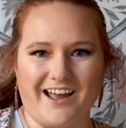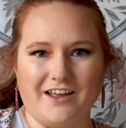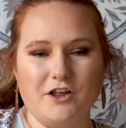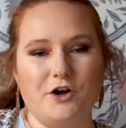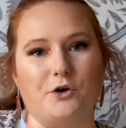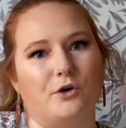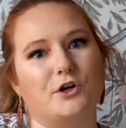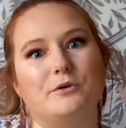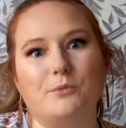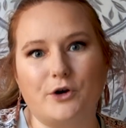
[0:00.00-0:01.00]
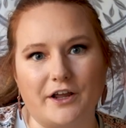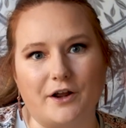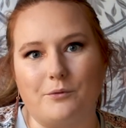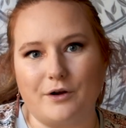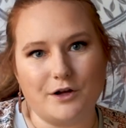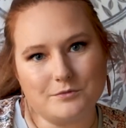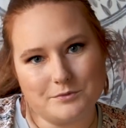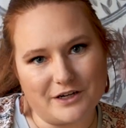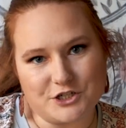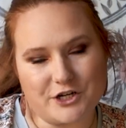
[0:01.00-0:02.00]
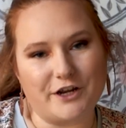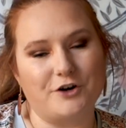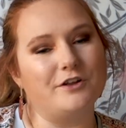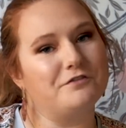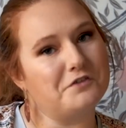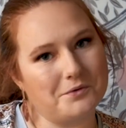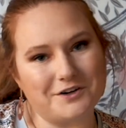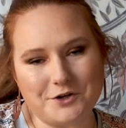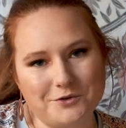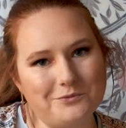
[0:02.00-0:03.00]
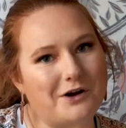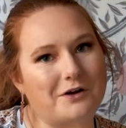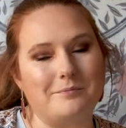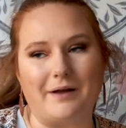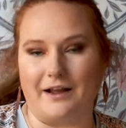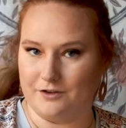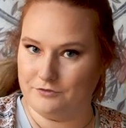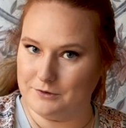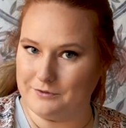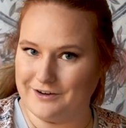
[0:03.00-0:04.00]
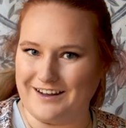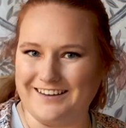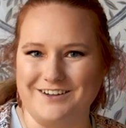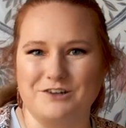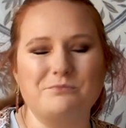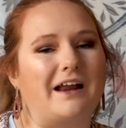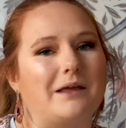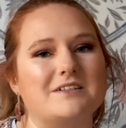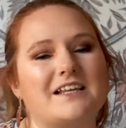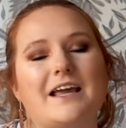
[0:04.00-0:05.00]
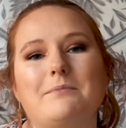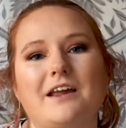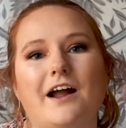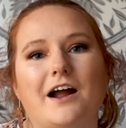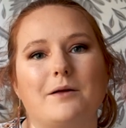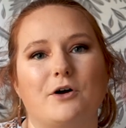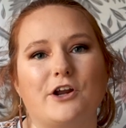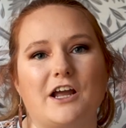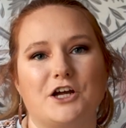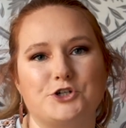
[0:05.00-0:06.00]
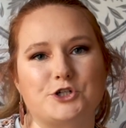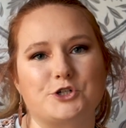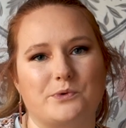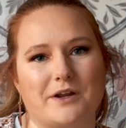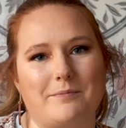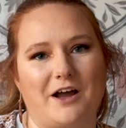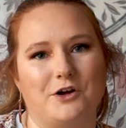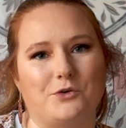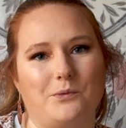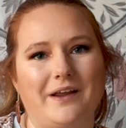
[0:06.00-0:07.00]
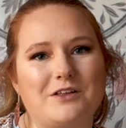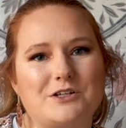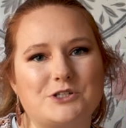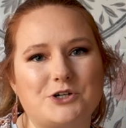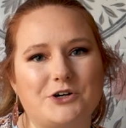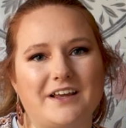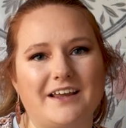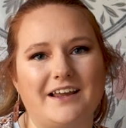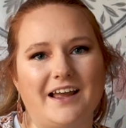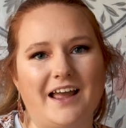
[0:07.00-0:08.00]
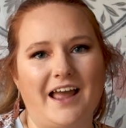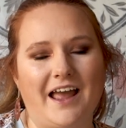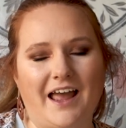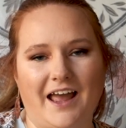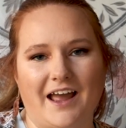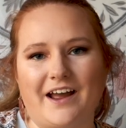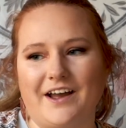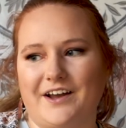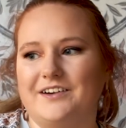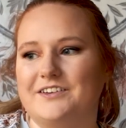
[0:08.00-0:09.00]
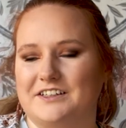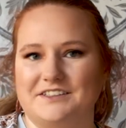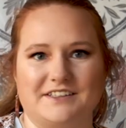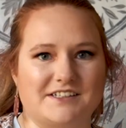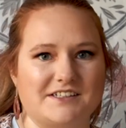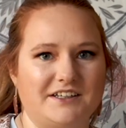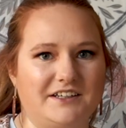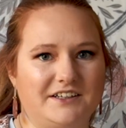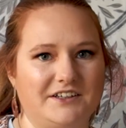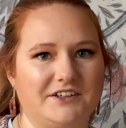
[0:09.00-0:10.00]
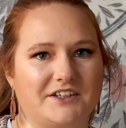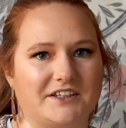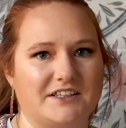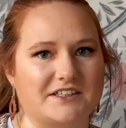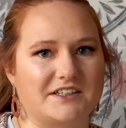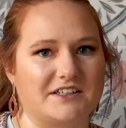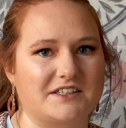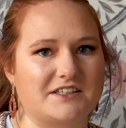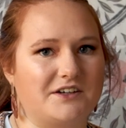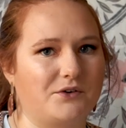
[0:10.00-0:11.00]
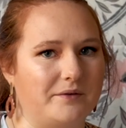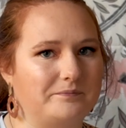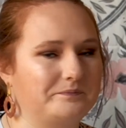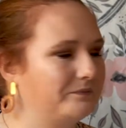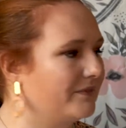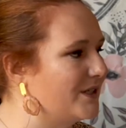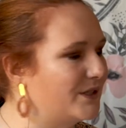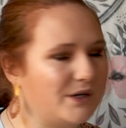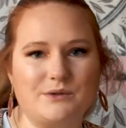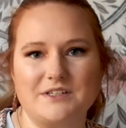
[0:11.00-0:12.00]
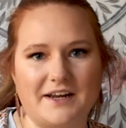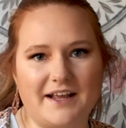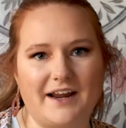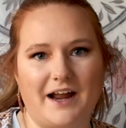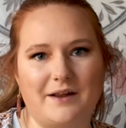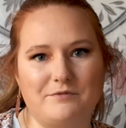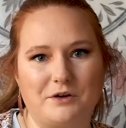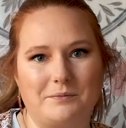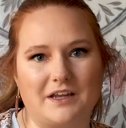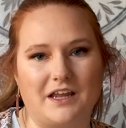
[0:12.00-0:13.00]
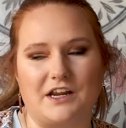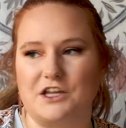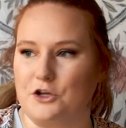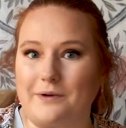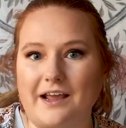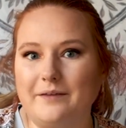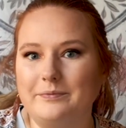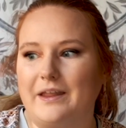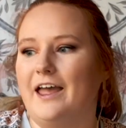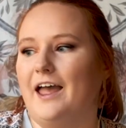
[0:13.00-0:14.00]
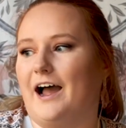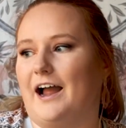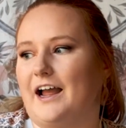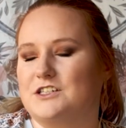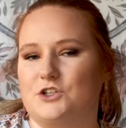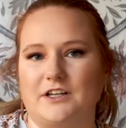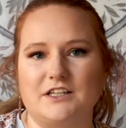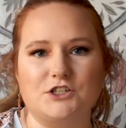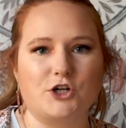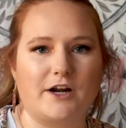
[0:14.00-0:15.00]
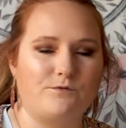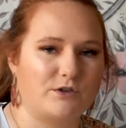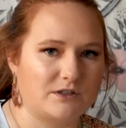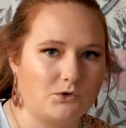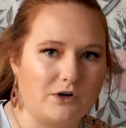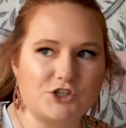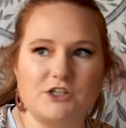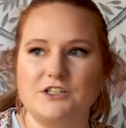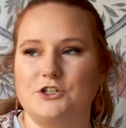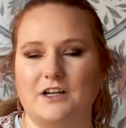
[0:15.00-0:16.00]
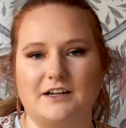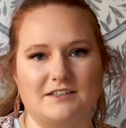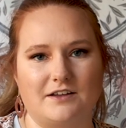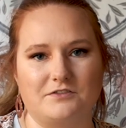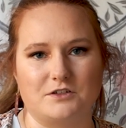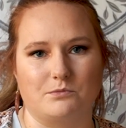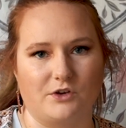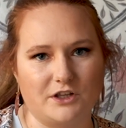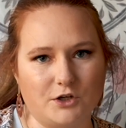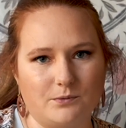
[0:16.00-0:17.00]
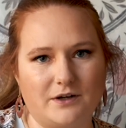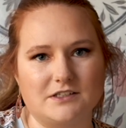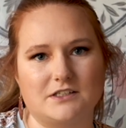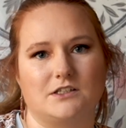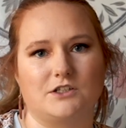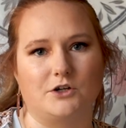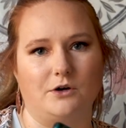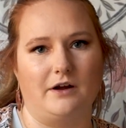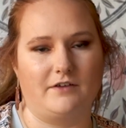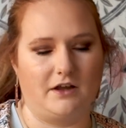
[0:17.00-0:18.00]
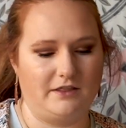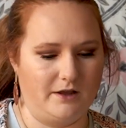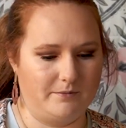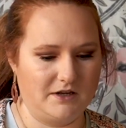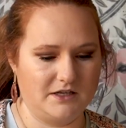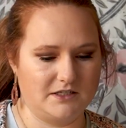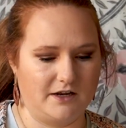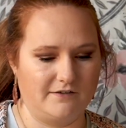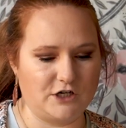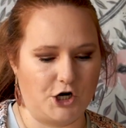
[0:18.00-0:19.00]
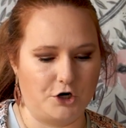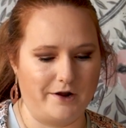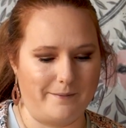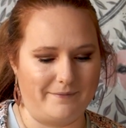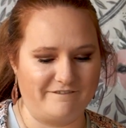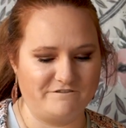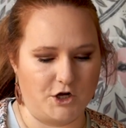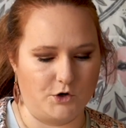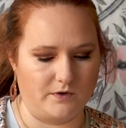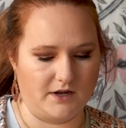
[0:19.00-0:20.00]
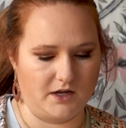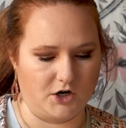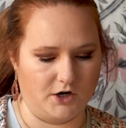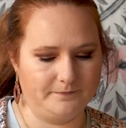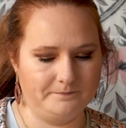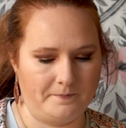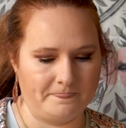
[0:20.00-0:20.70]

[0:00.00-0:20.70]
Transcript: Hello, good morning. Welcome to my channel. If you are new, welcome back. If you are not new, my name is Amy. I'm on a 120-pound weight loss journey. Oh goodness. Oh goodness. Okay, so today I'm filming a Q&A. I asked on Instagram for some questions. You guys have some really good ones, so I've got them saved on my phone here.